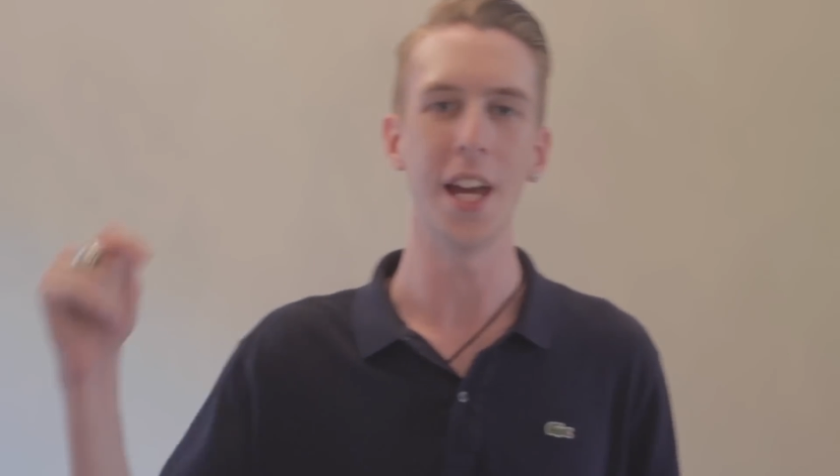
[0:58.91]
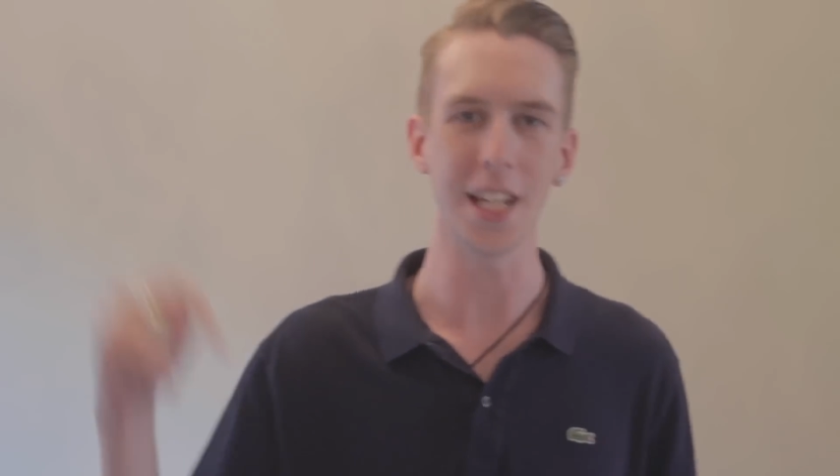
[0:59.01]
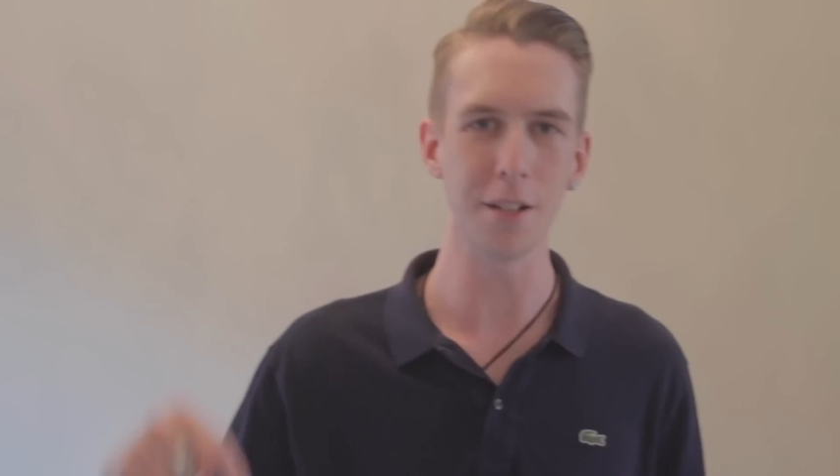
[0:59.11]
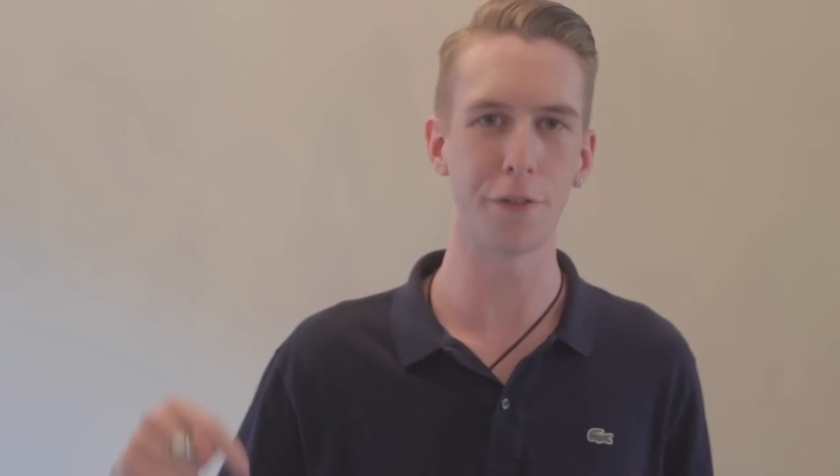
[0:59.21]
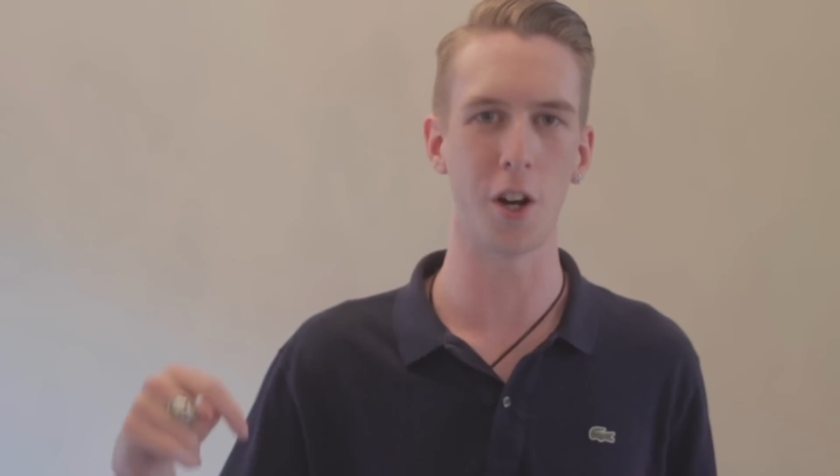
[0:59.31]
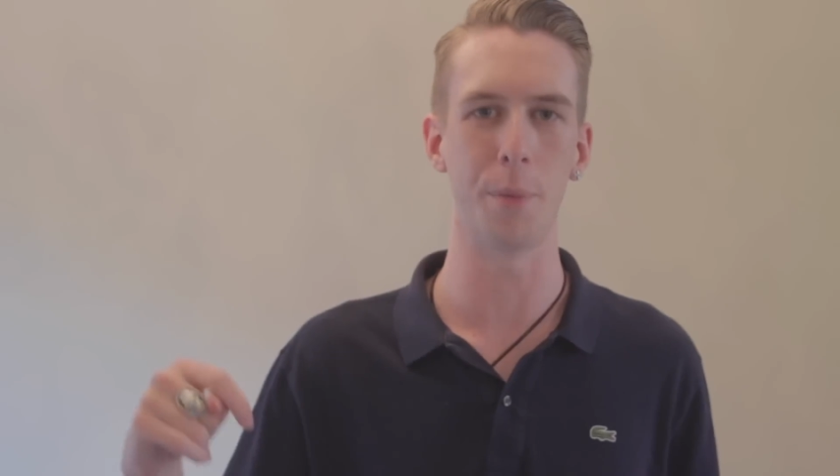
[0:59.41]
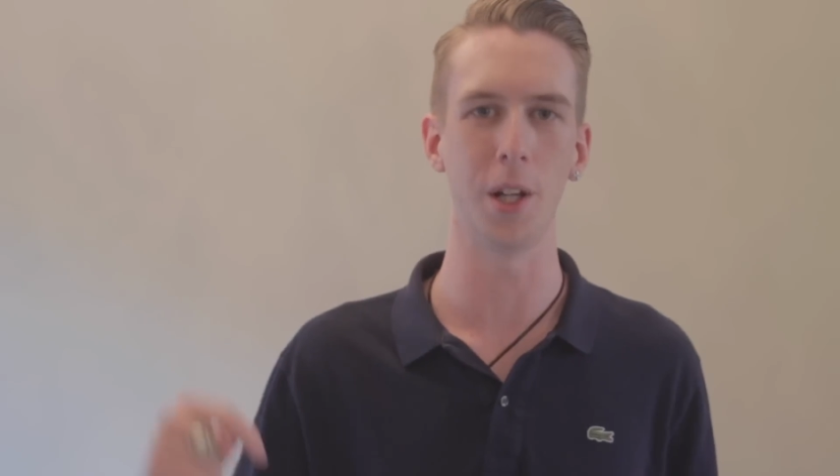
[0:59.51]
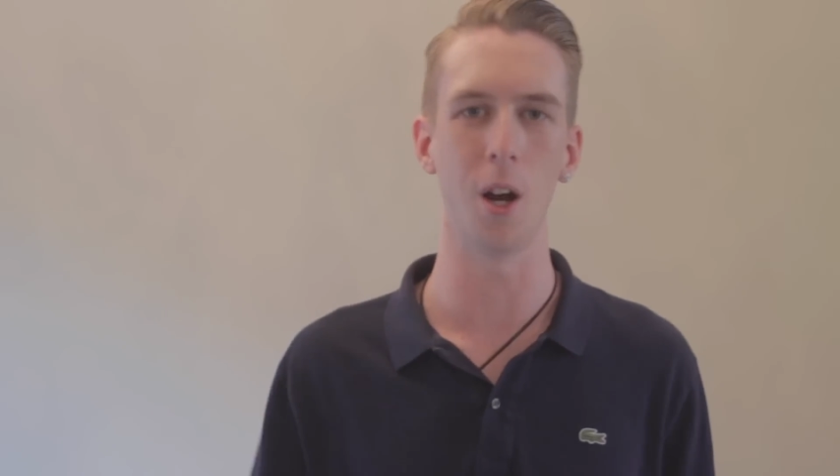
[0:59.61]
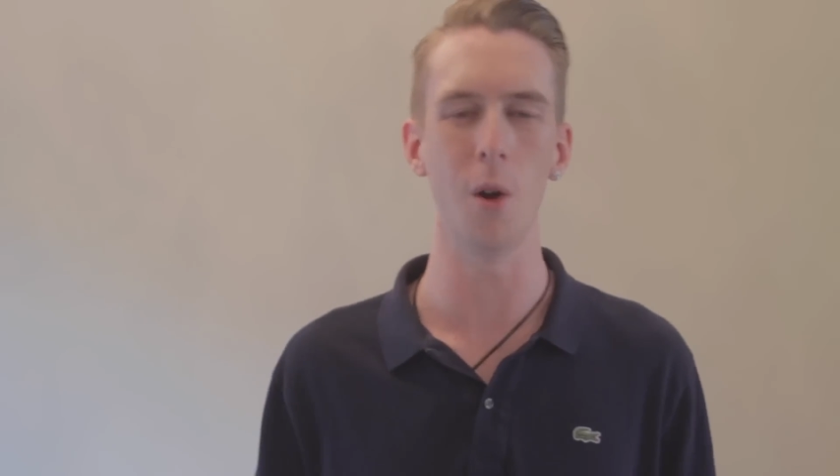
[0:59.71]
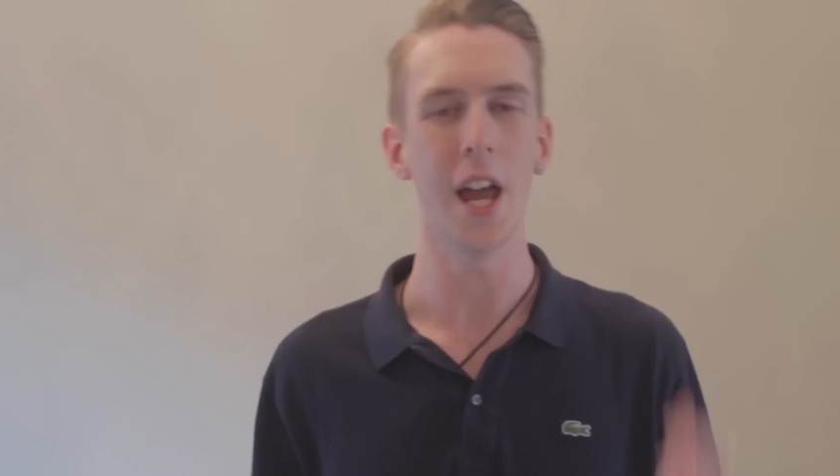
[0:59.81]
info
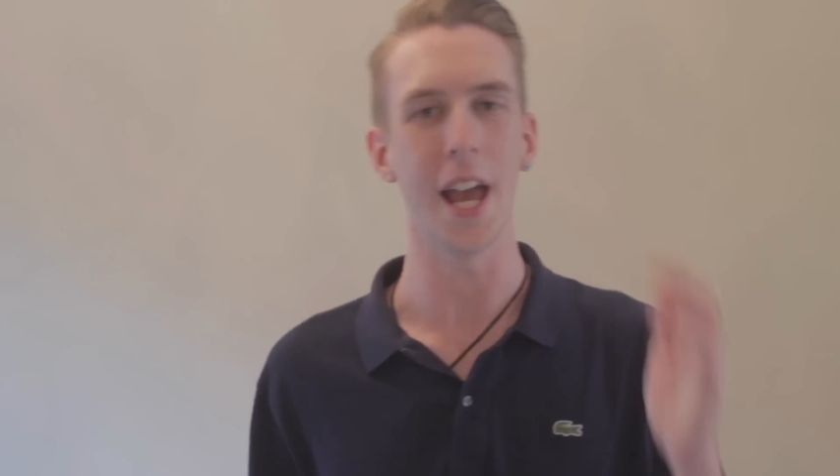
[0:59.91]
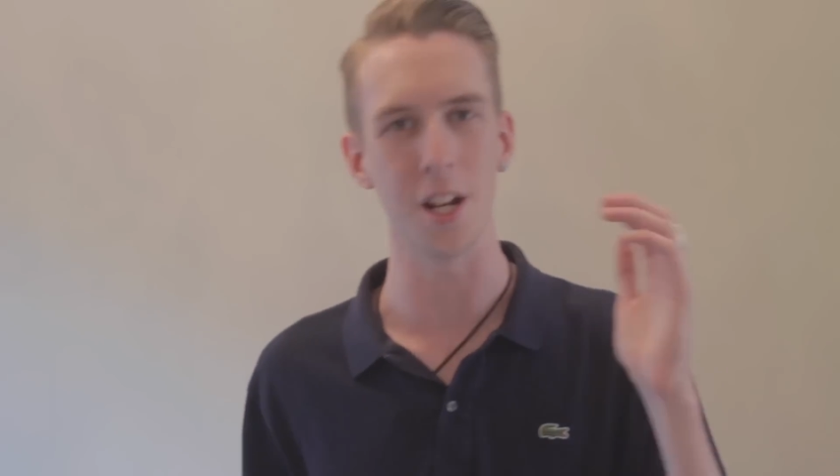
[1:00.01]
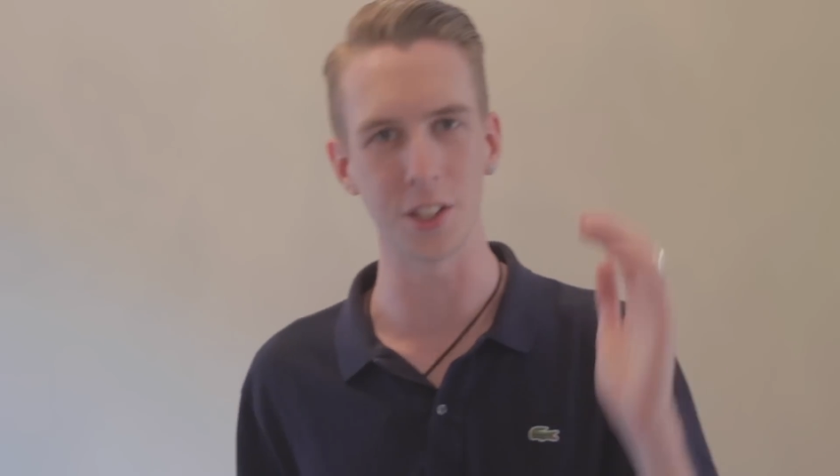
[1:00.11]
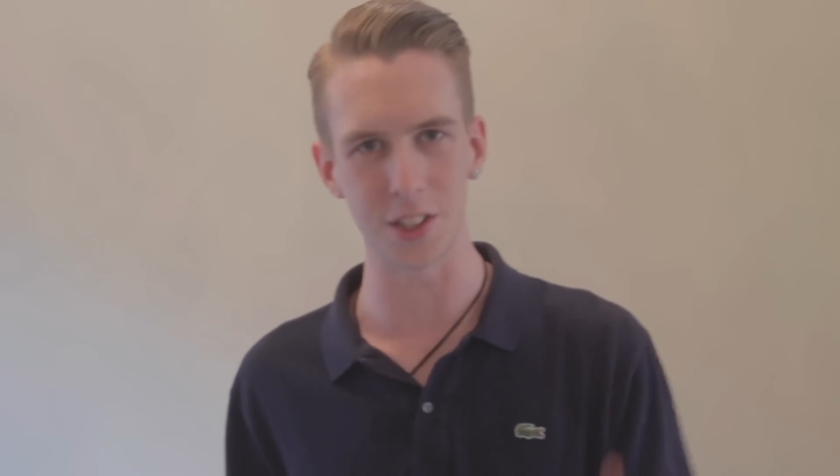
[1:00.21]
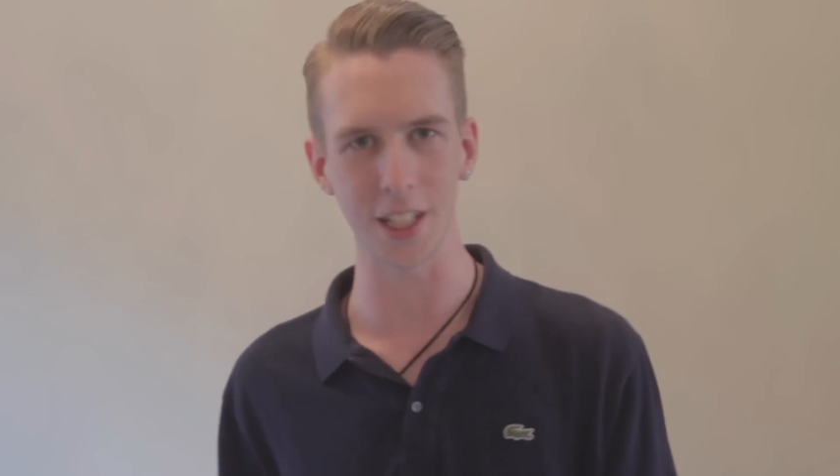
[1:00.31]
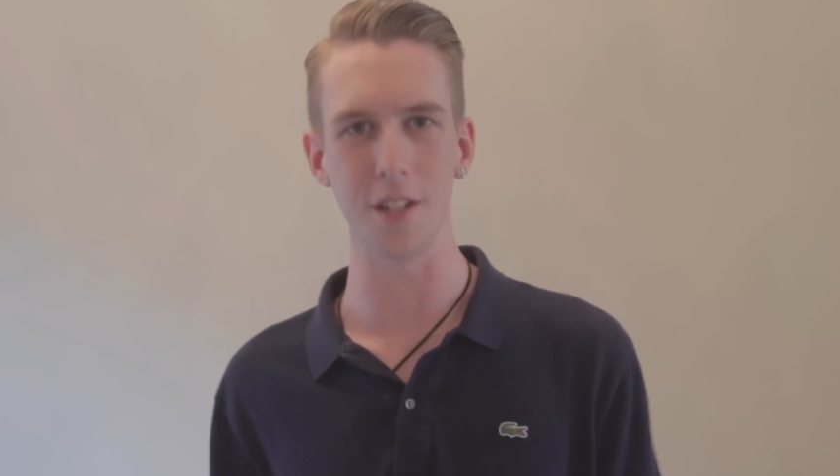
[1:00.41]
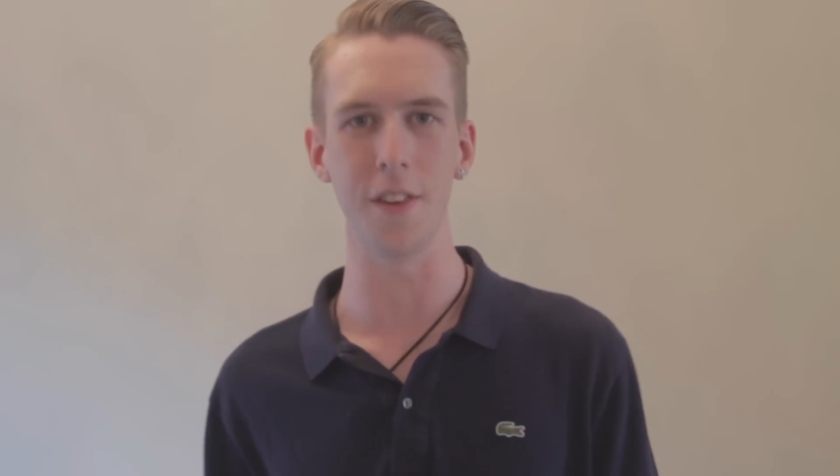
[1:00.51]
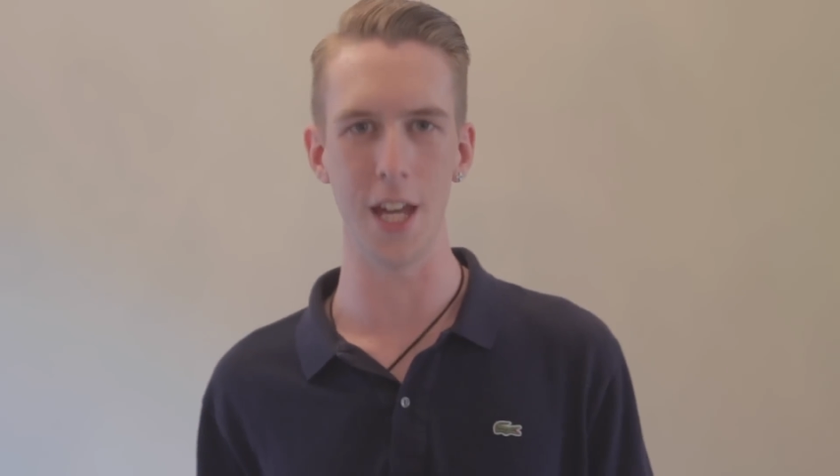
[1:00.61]
below, and I'll see you